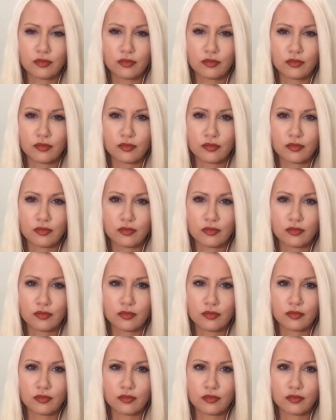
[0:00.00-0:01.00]

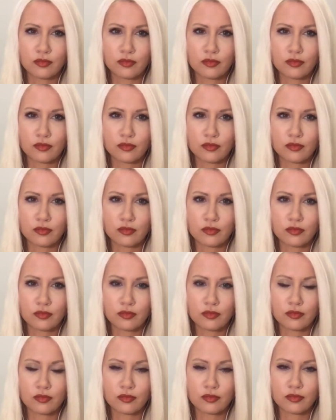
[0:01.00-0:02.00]

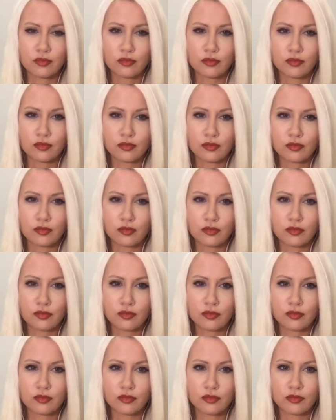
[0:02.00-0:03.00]

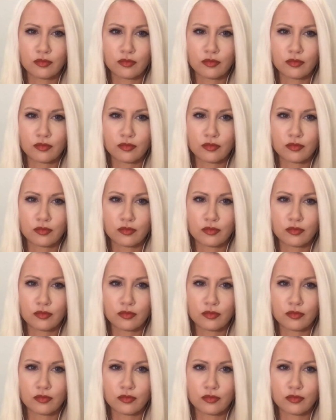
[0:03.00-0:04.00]

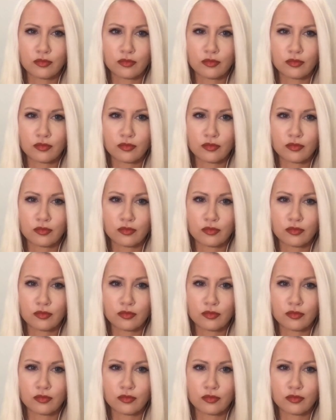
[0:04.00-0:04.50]
The person shown says nothing.